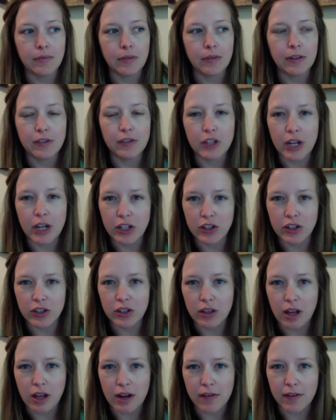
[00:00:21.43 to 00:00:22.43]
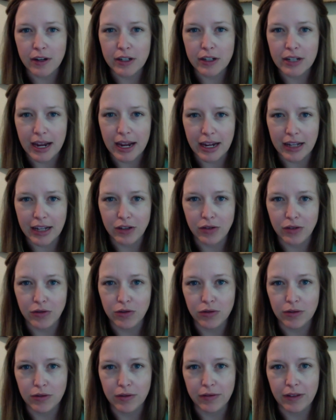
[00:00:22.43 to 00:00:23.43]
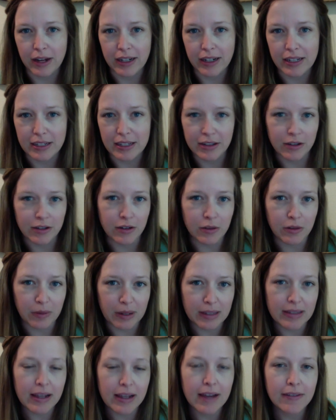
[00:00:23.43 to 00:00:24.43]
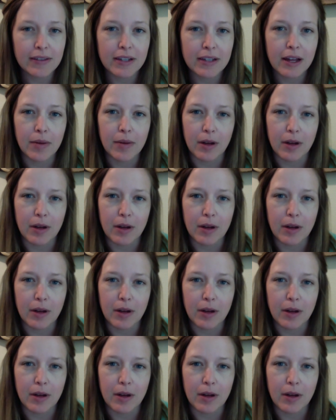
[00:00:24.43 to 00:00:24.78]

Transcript: we've changed a lot of our diet to reflect a zero waste lifestyle,